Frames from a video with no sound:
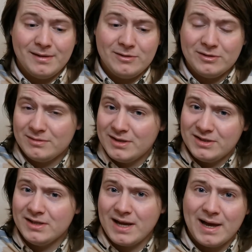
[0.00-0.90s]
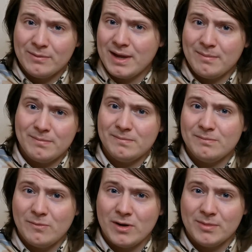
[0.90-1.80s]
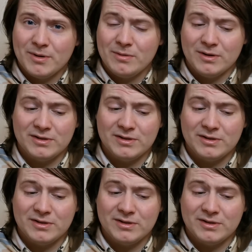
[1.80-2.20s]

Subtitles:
just consider how that might come across.